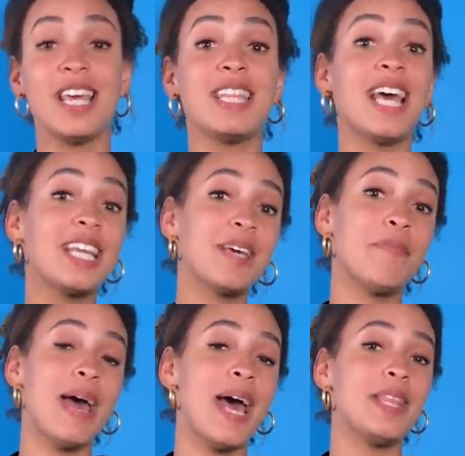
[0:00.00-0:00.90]
They then
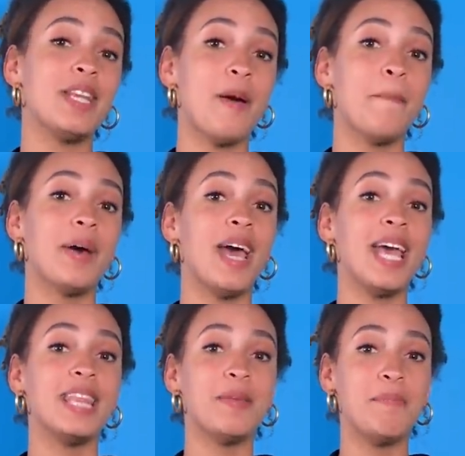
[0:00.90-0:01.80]
compare the number
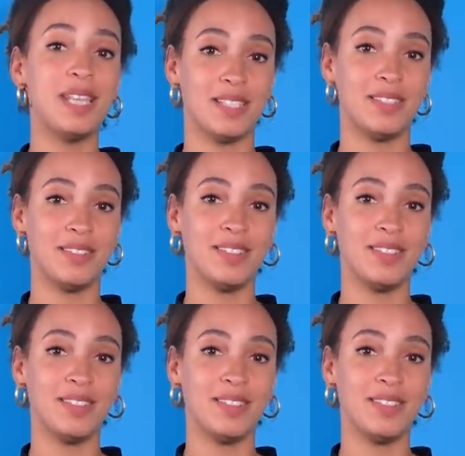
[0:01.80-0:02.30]
in the middle,